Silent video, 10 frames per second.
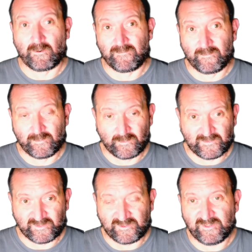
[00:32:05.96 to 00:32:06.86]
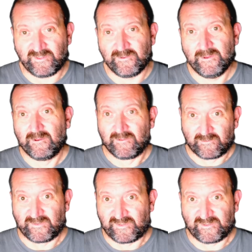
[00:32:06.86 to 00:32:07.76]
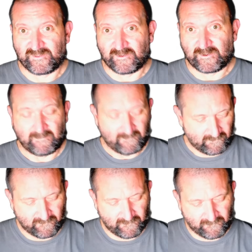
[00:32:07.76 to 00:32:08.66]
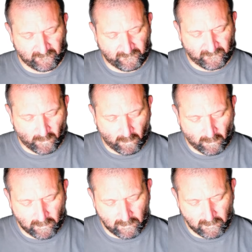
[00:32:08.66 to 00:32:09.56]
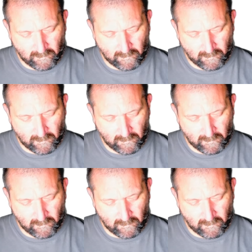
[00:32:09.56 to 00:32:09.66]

other vertices. So this is a 4